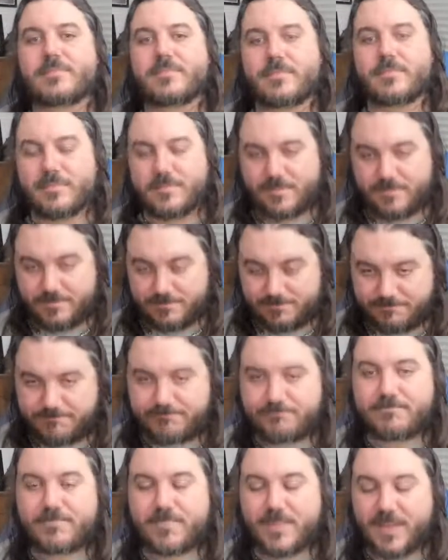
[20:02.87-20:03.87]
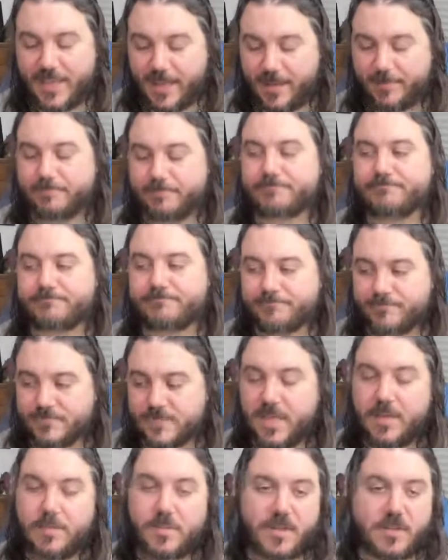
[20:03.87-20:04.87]
Mm-hmm. Yeah.
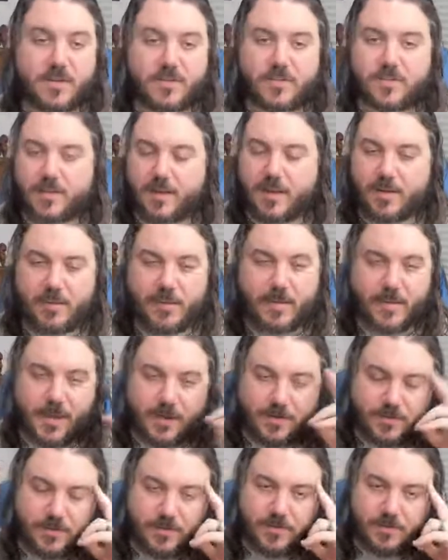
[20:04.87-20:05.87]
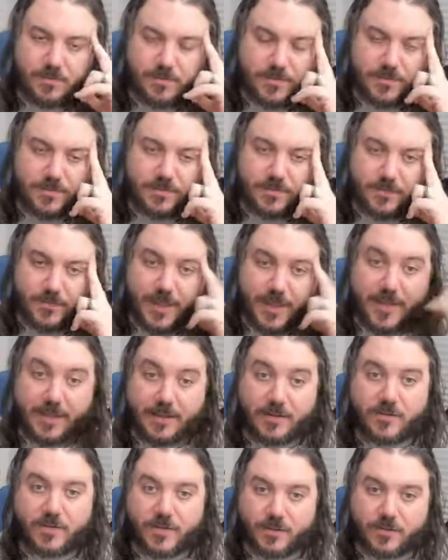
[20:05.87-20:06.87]
Because I mean that
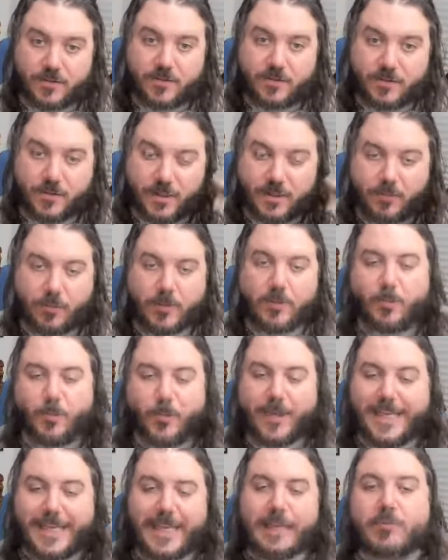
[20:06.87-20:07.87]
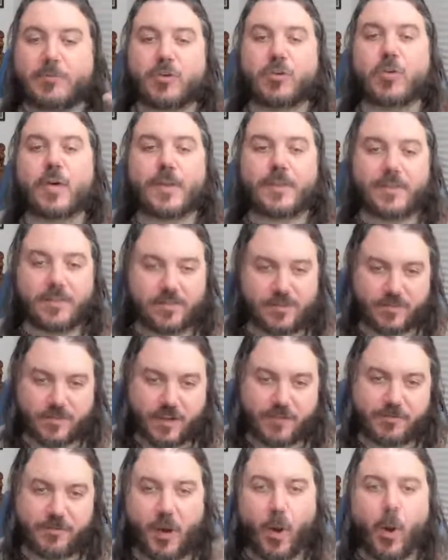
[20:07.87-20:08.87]
is history. Like we keep doing this
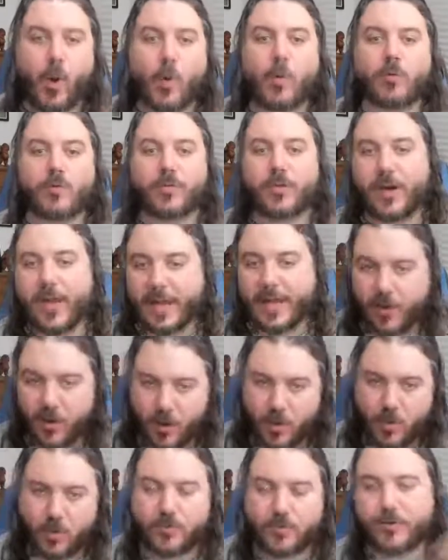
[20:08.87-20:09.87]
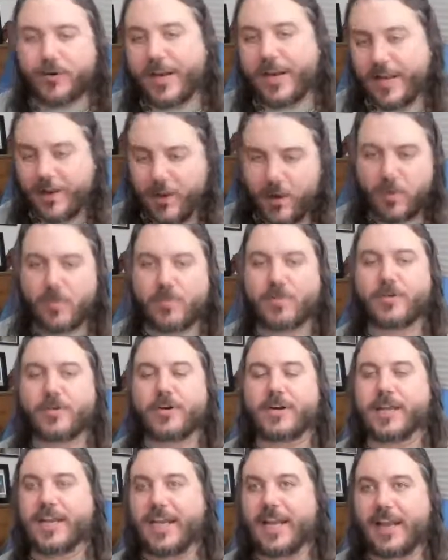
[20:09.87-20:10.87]
stuff over and over and over
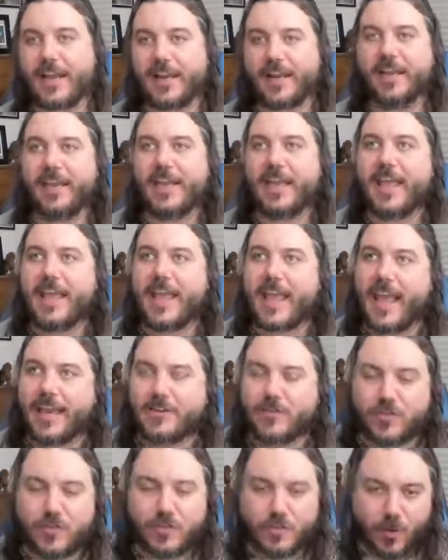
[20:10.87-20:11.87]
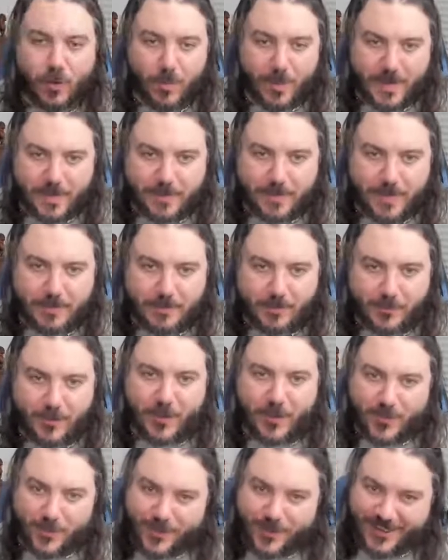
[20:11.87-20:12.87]
again, and so many people don't
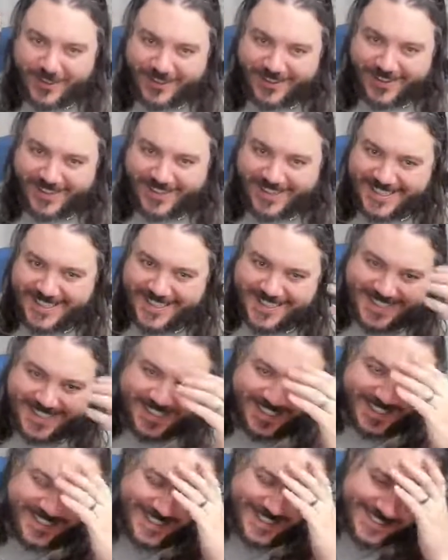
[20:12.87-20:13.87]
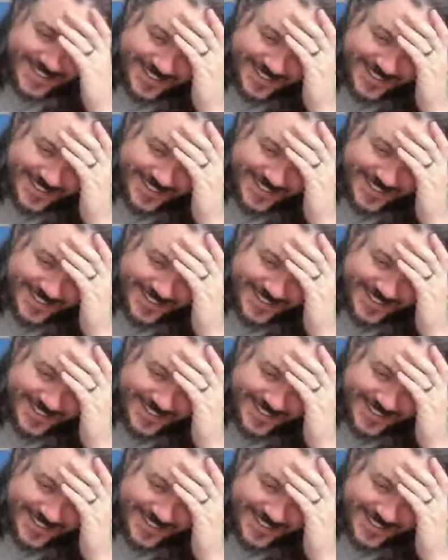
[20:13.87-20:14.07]
realize it.